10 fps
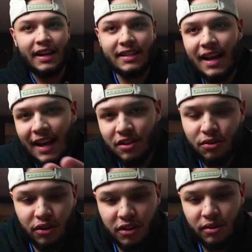It is a hassle
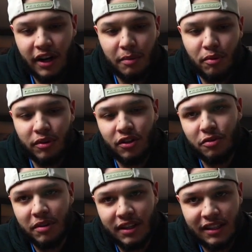going through the airport with
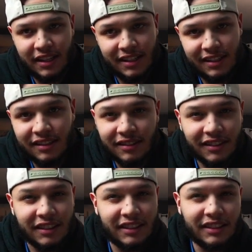those because since
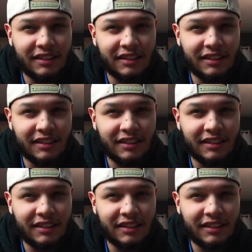the